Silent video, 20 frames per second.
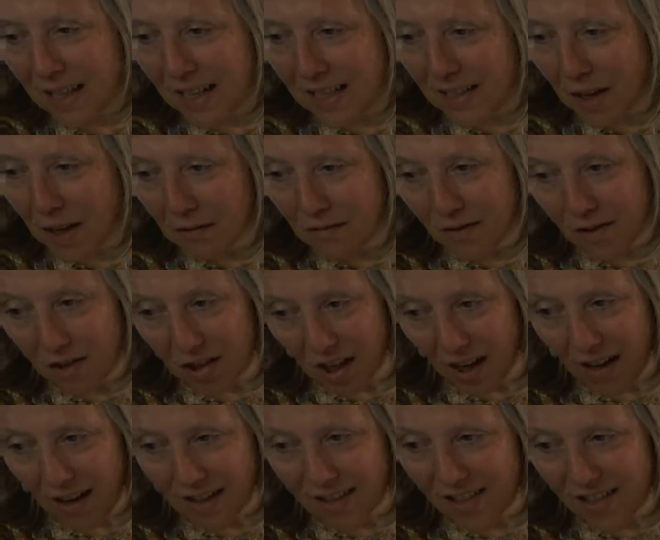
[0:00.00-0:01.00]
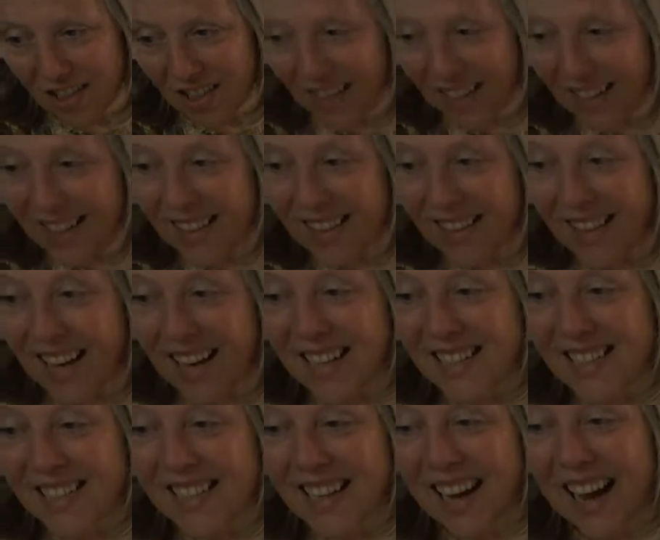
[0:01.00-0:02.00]
They don't judge.
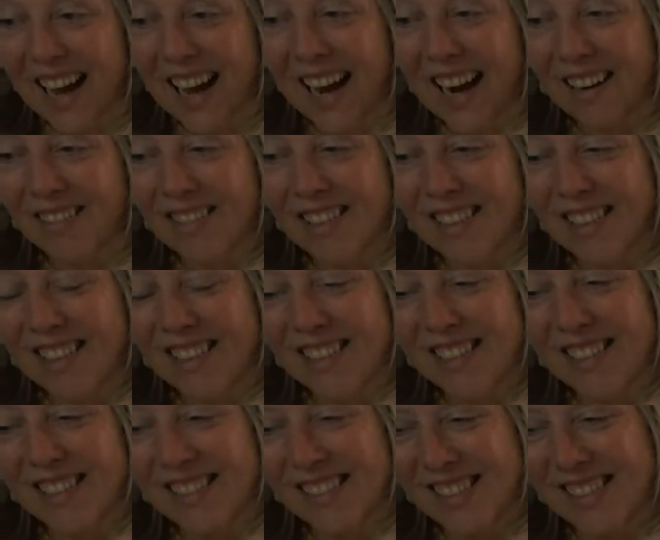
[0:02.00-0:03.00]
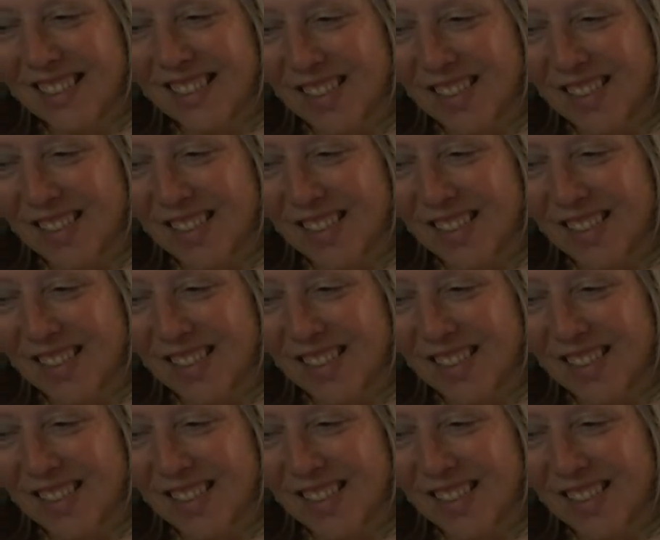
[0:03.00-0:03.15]
There's Karen.